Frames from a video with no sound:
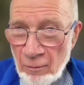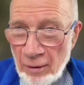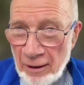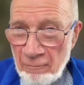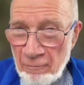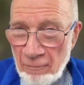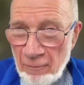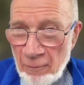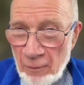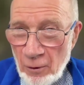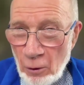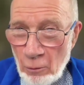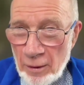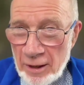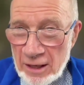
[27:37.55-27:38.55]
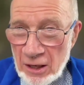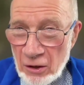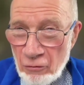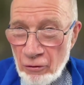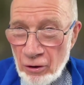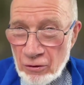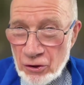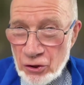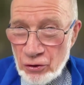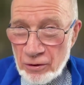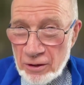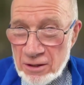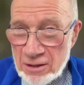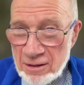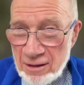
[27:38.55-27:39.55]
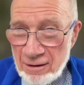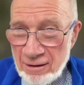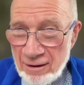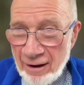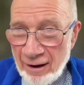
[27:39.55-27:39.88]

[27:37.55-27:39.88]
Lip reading: by not making a wrong choice.